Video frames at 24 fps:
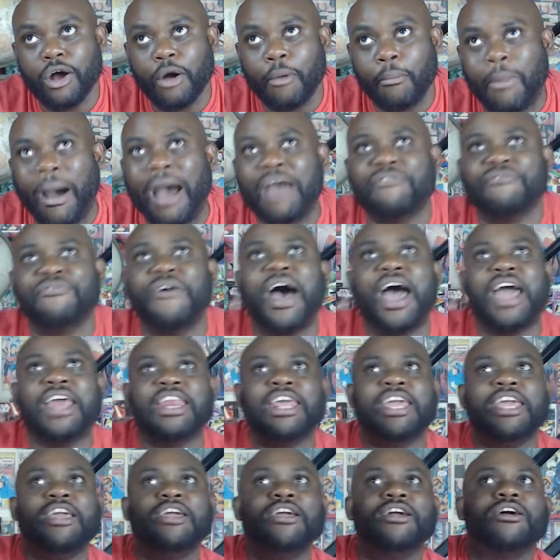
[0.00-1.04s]
by
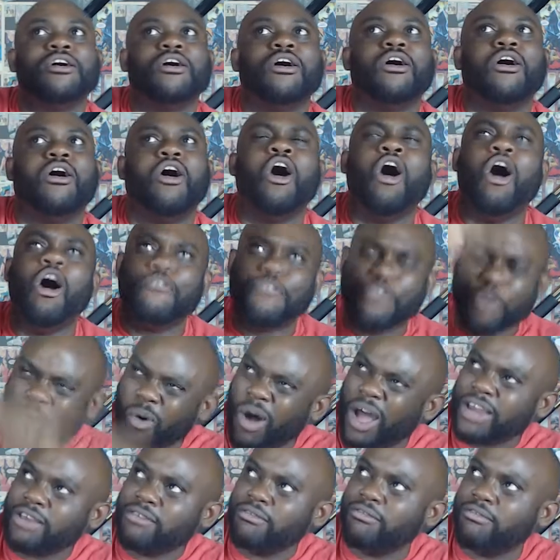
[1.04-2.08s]
fighting All For
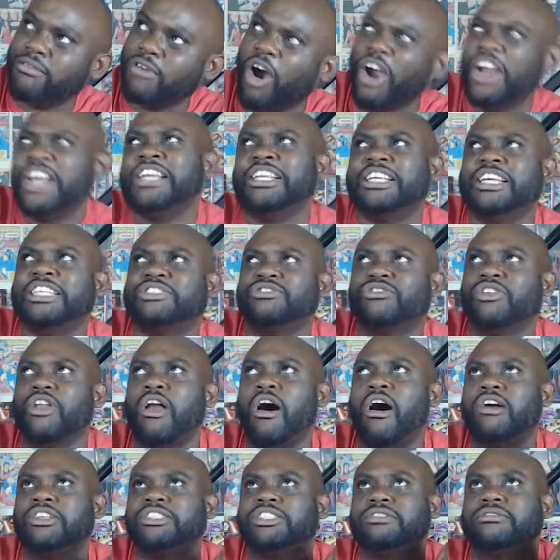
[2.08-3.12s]
One? Or he just
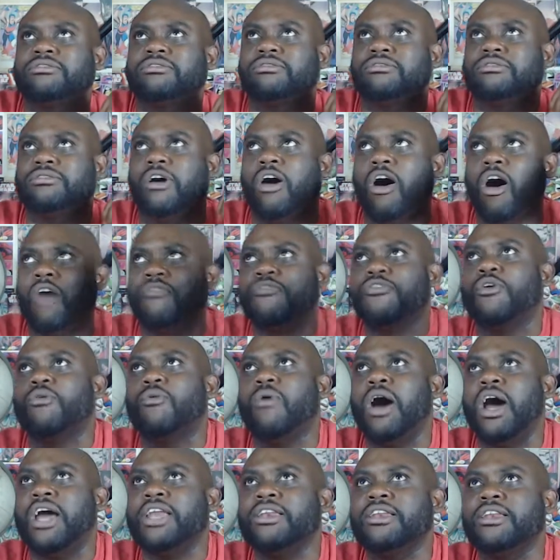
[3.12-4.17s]
lost All For
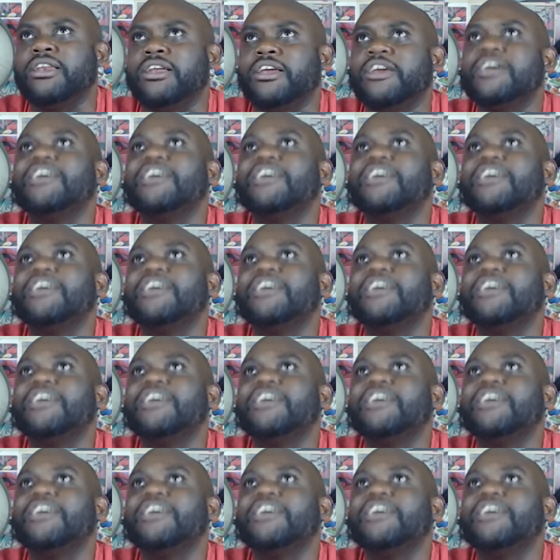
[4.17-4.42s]
One